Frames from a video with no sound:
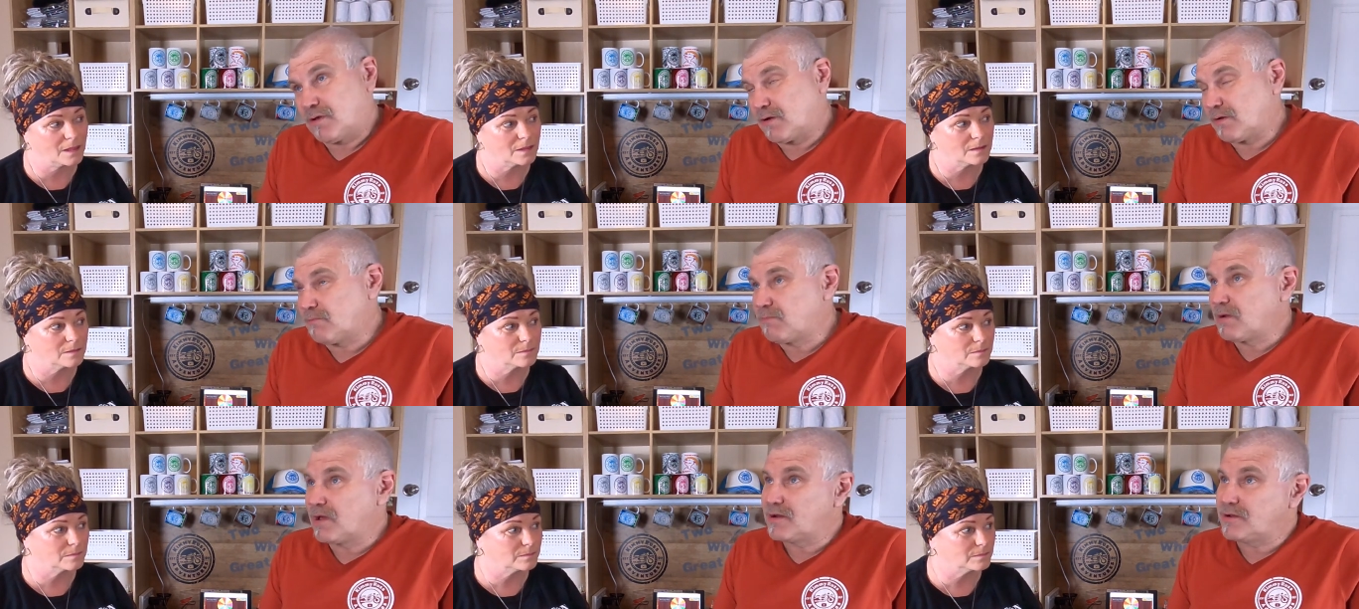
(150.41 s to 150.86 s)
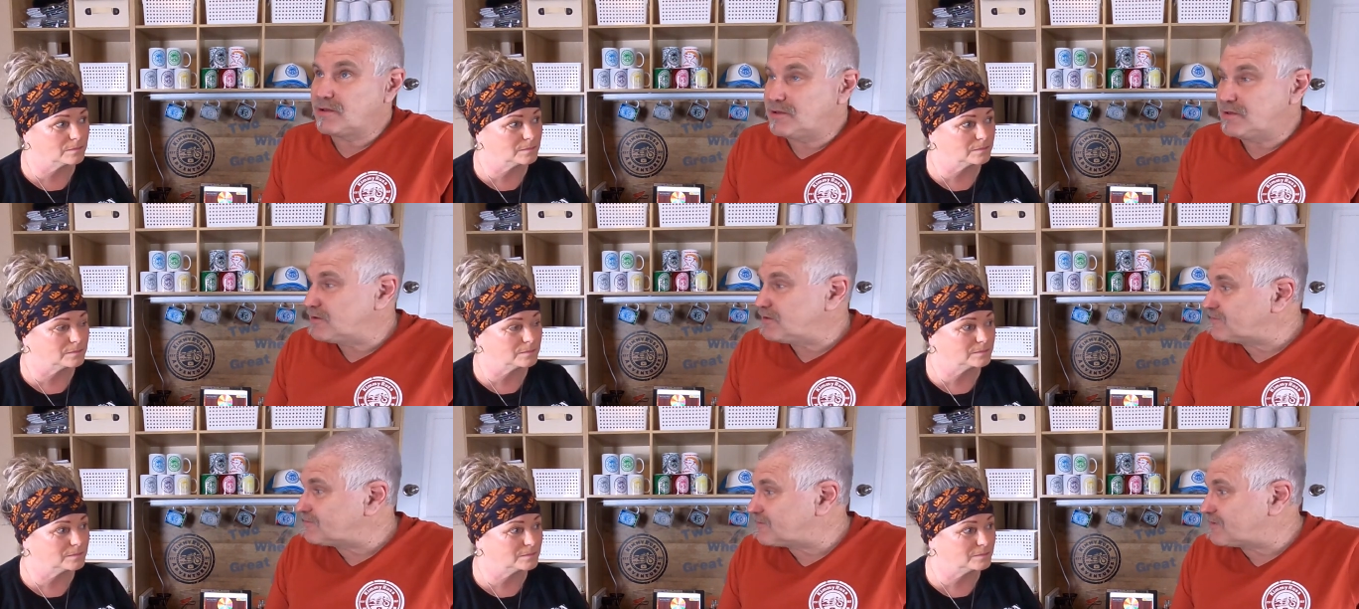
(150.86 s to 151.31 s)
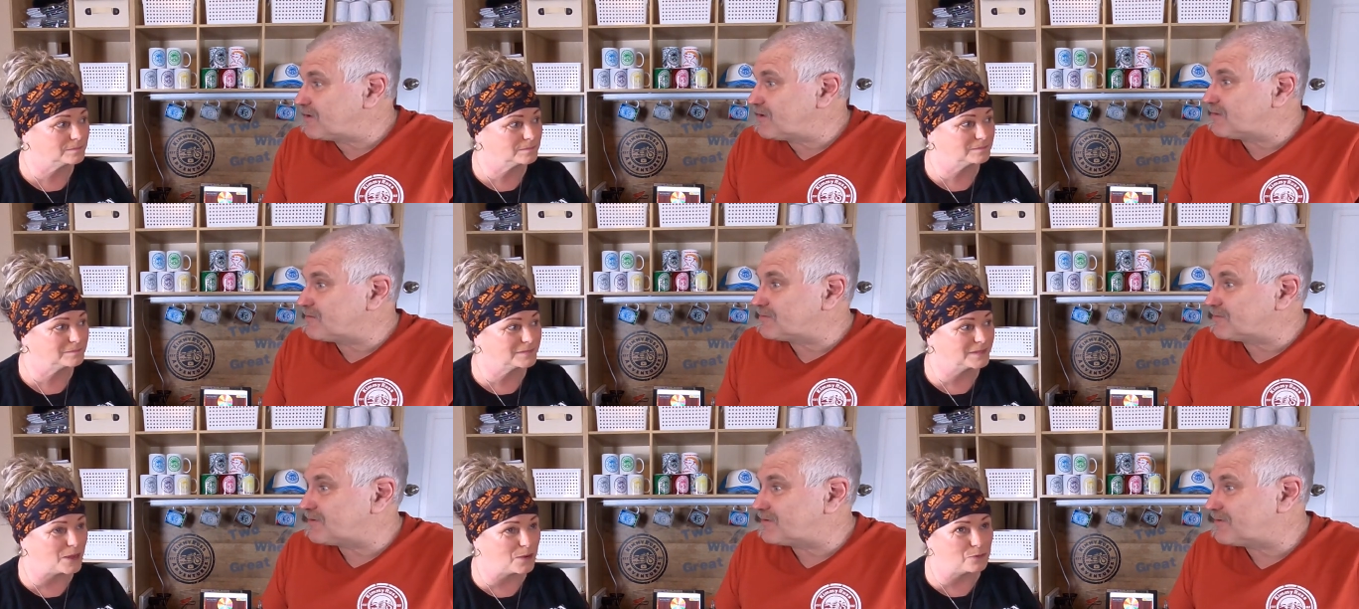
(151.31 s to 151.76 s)
Speaker 1: a lot of bloody years
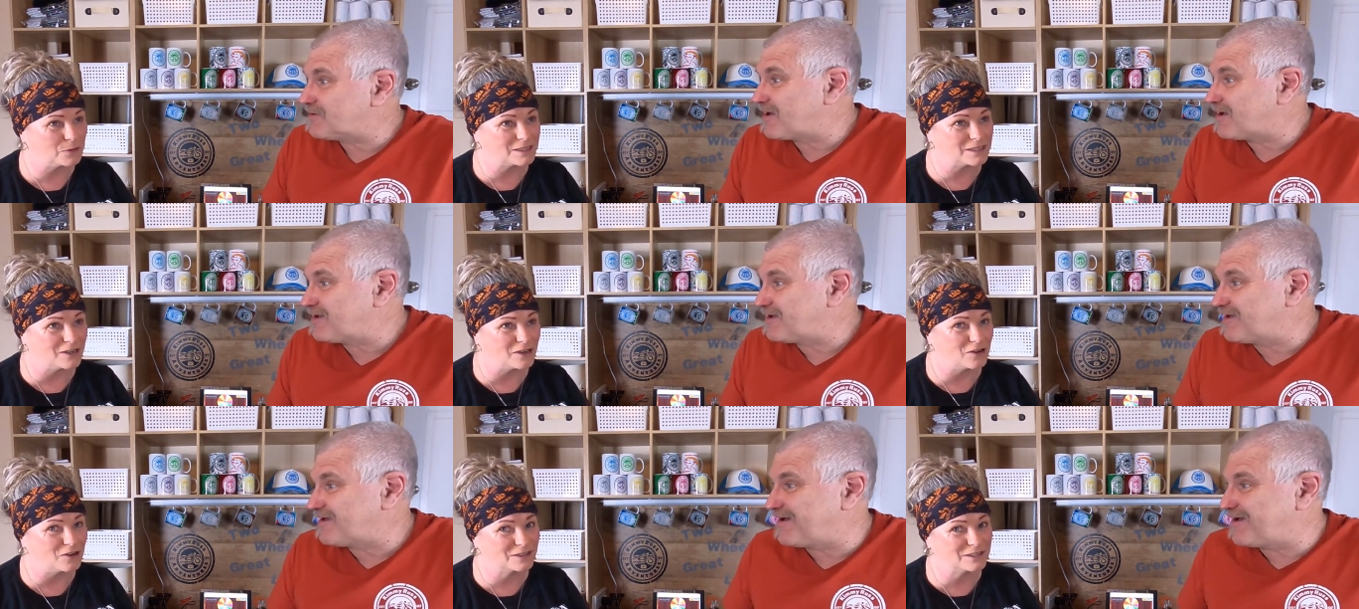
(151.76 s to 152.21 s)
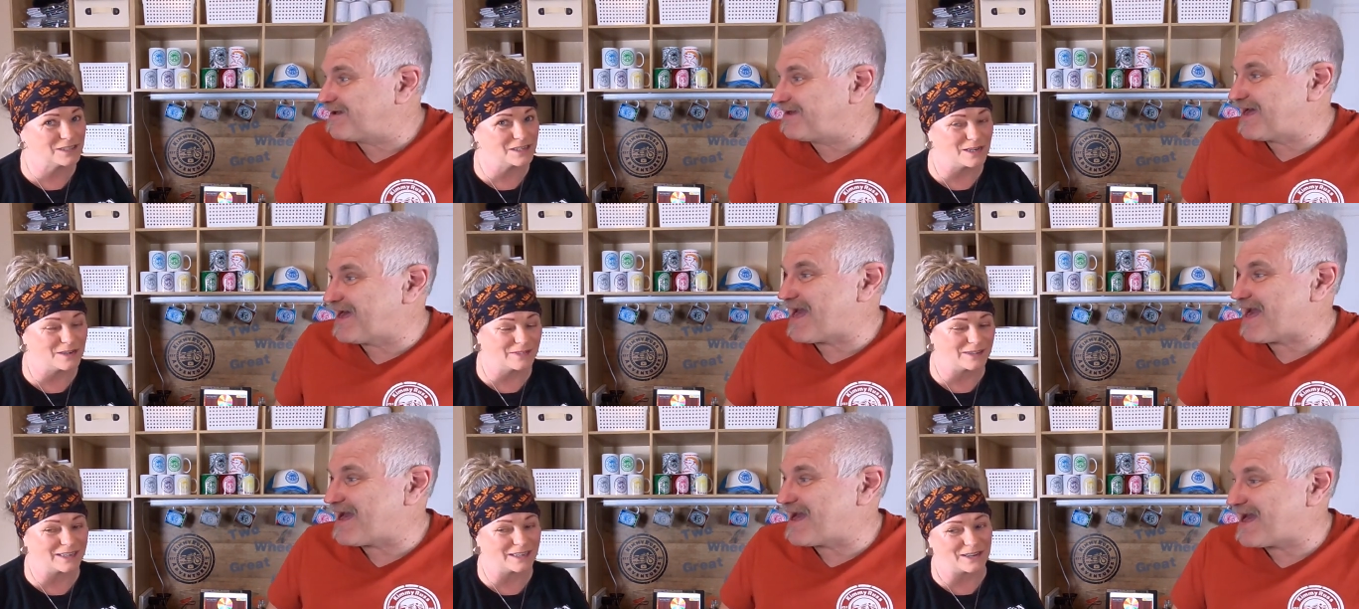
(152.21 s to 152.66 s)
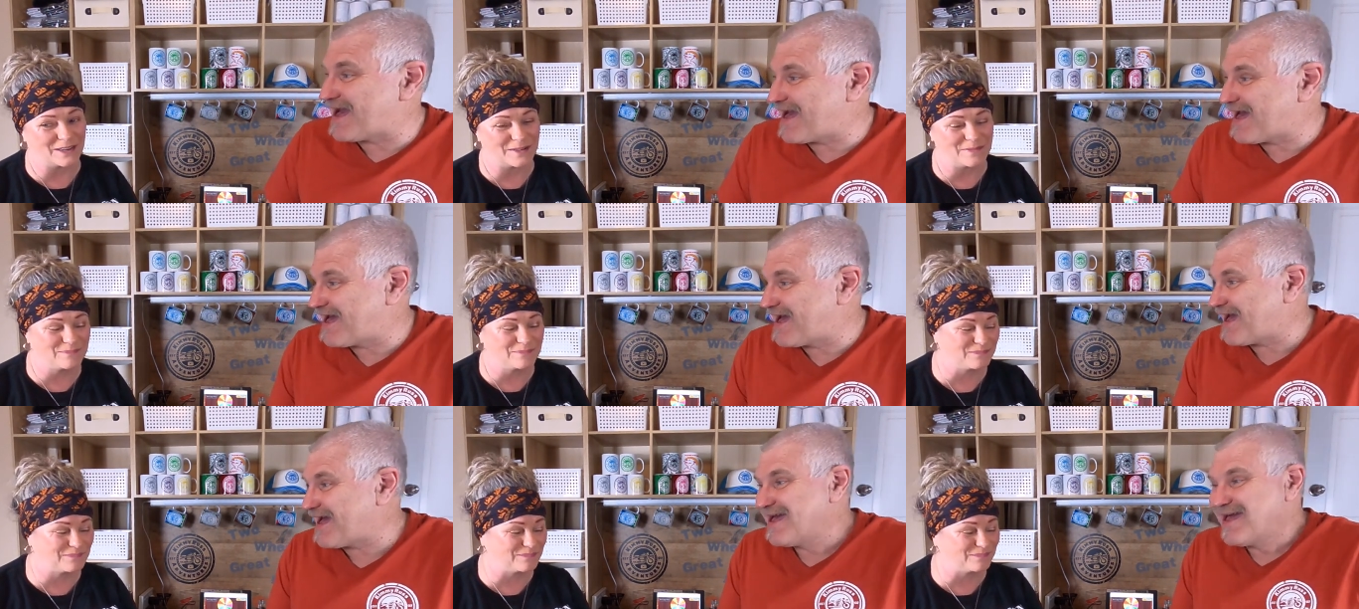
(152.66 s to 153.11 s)
ago, wasn't it,
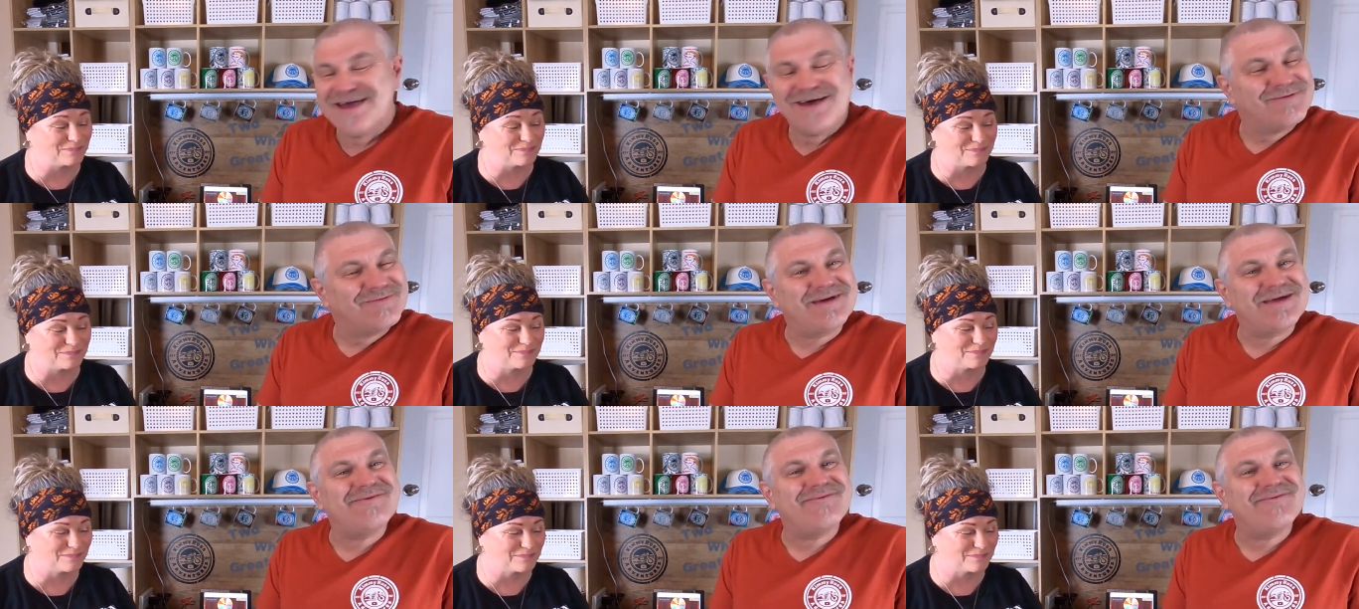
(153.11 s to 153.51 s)
babe?